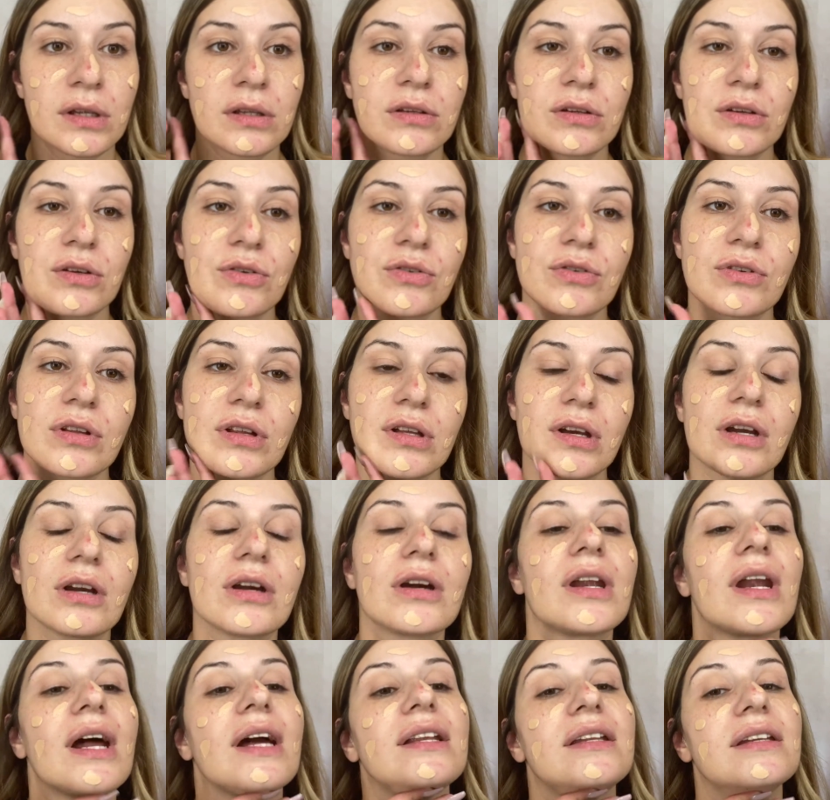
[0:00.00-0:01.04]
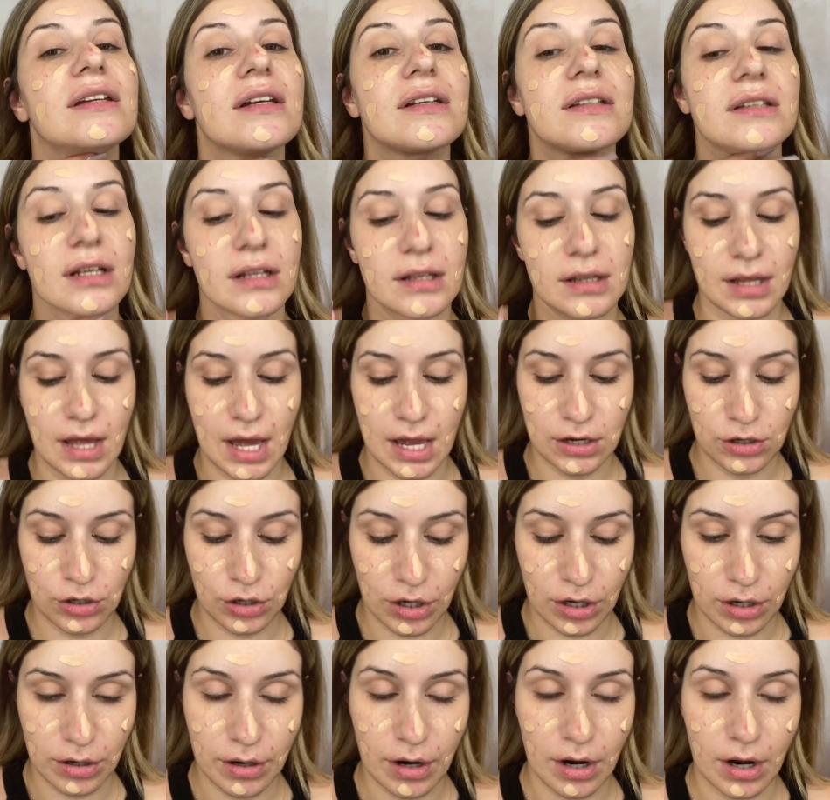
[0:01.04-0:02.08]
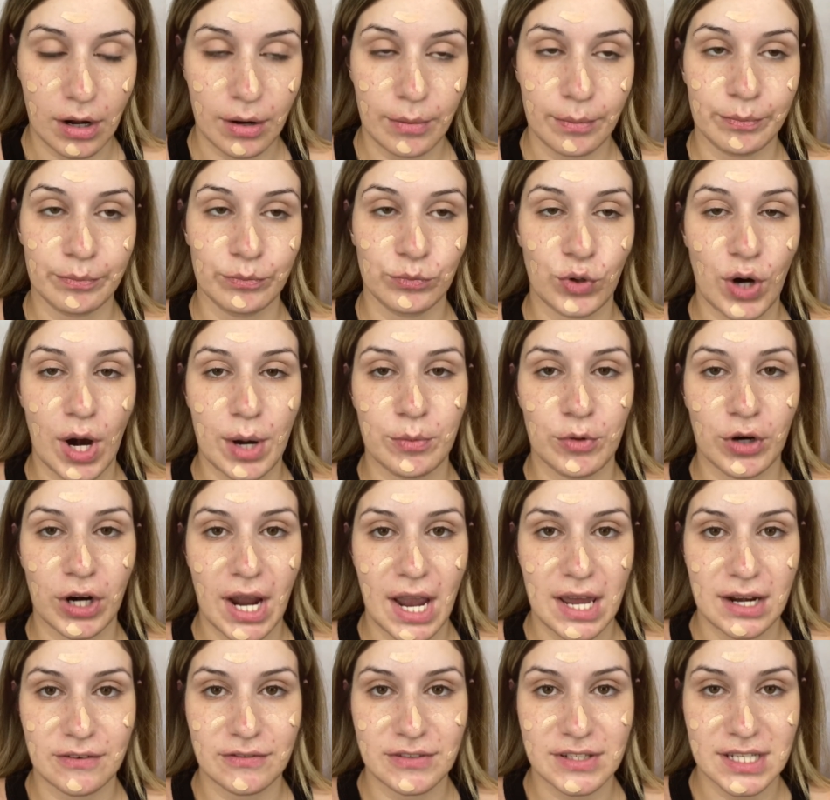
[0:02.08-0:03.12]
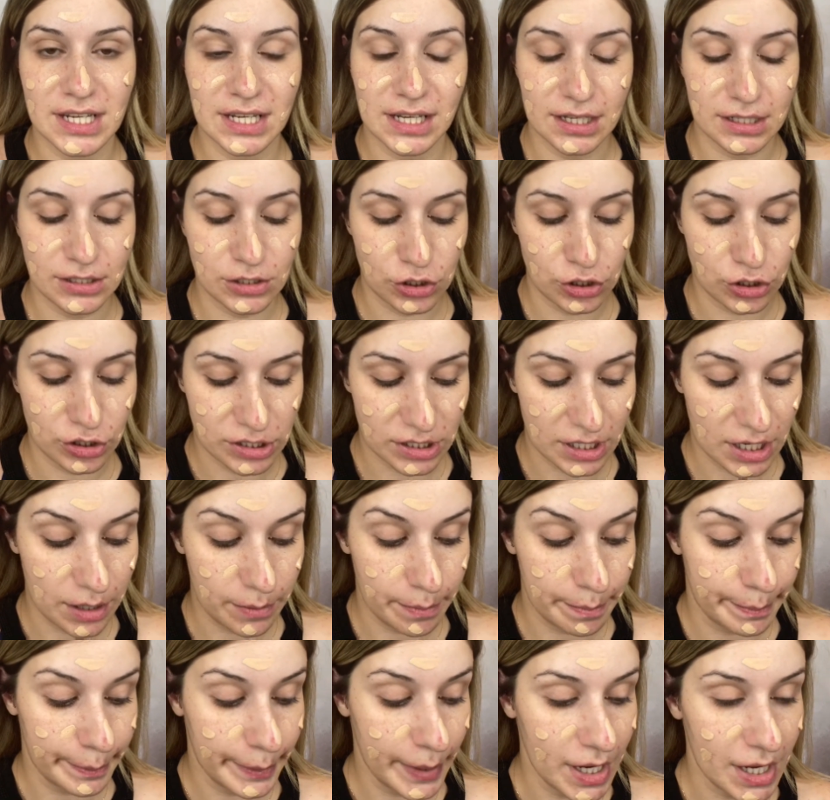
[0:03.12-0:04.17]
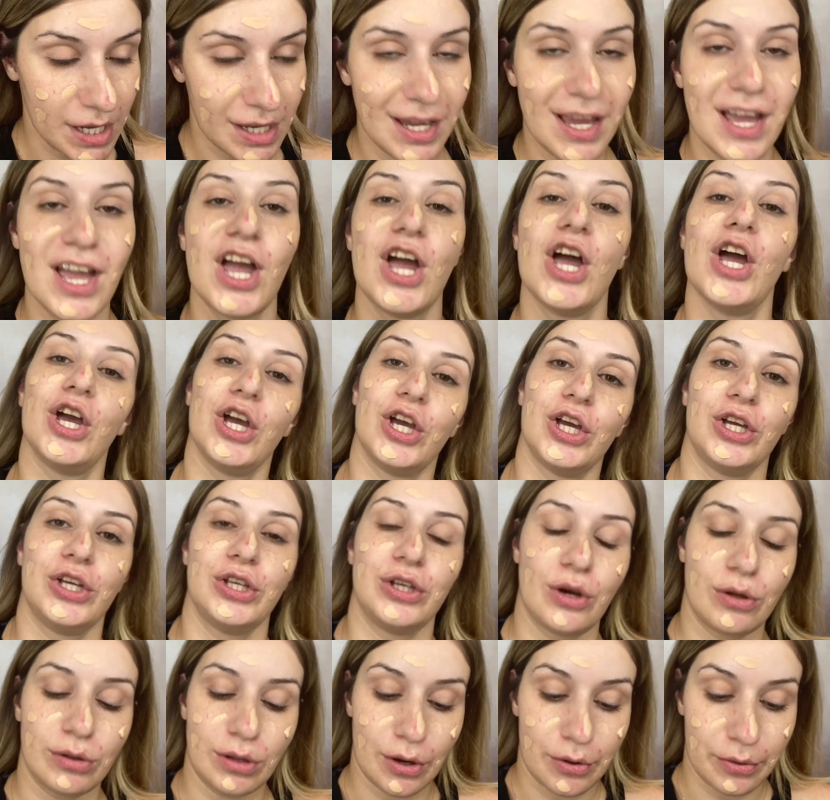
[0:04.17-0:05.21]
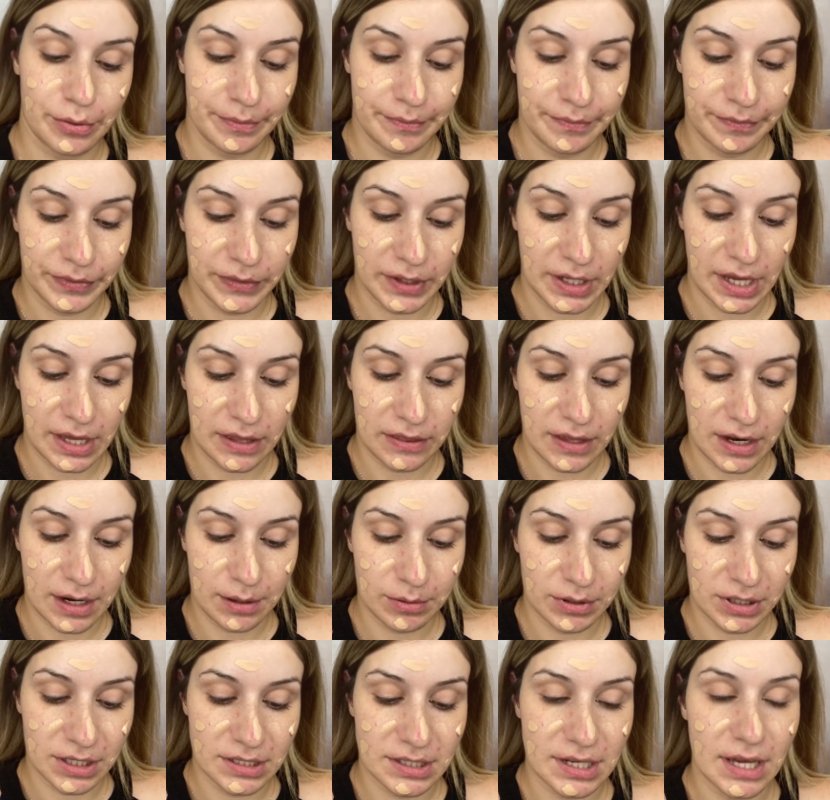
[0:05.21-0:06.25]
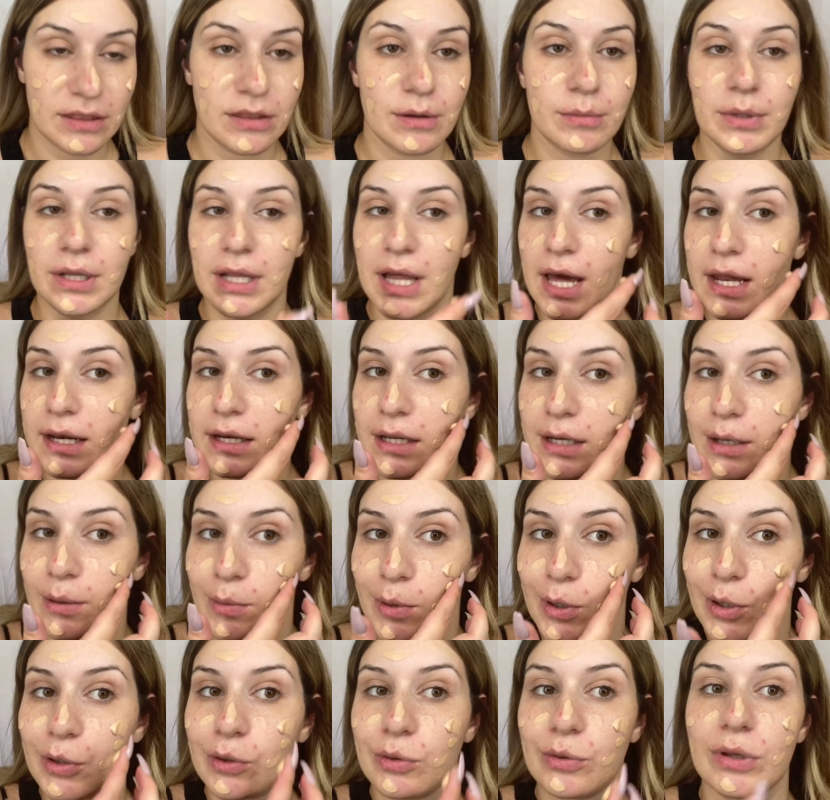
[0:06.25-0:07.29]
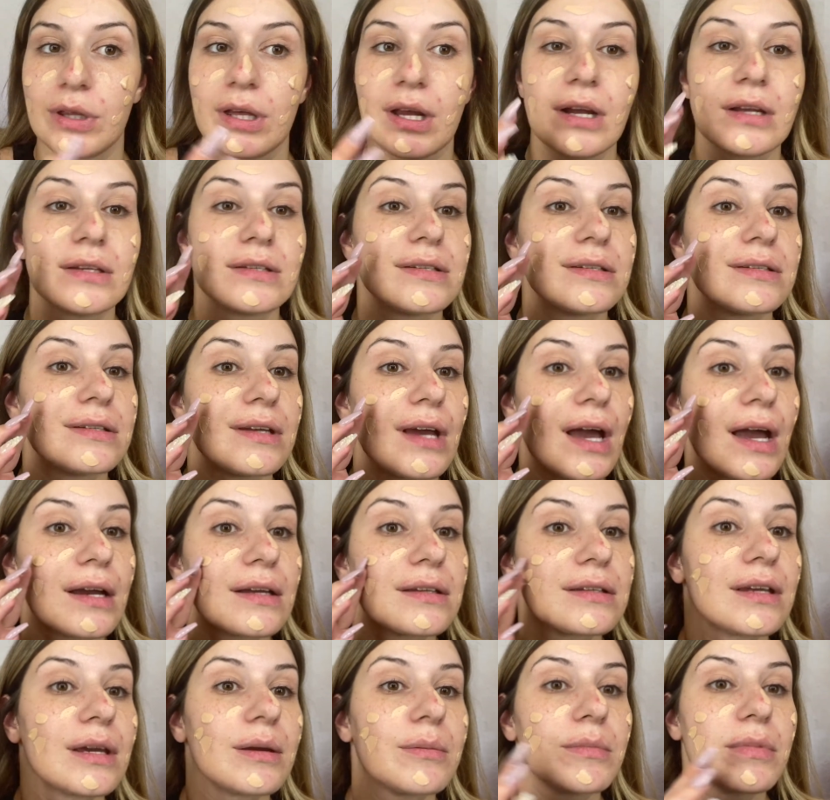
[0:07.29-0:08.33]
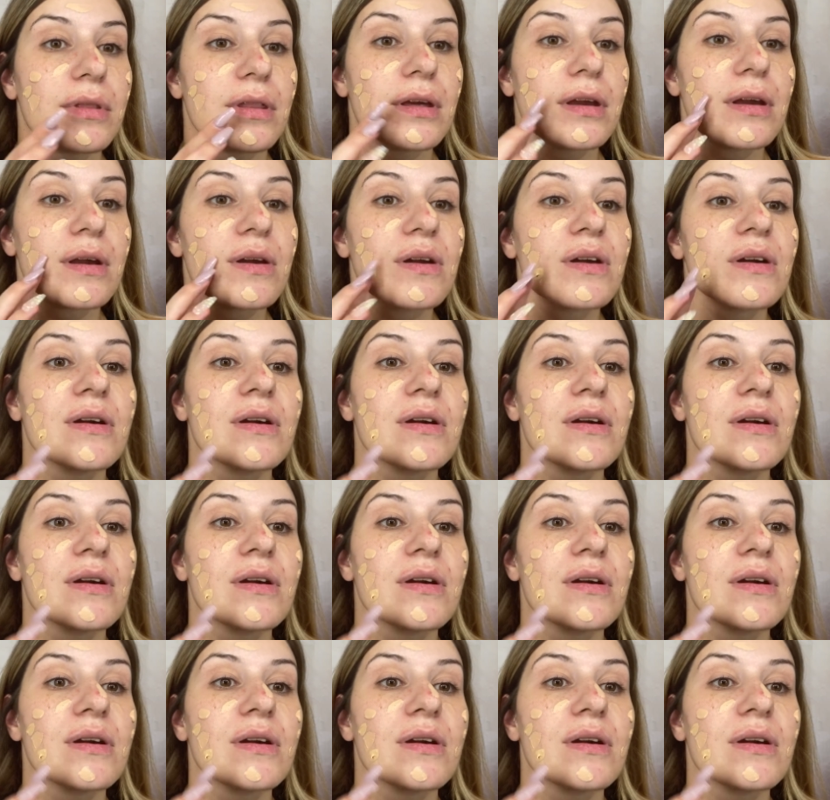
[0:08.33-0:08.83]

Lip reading: Usually a good idea to let your primer kind of sink into your skin, but YOLO. And then I'm going to take the Milani and I'm going to do the exact same thing.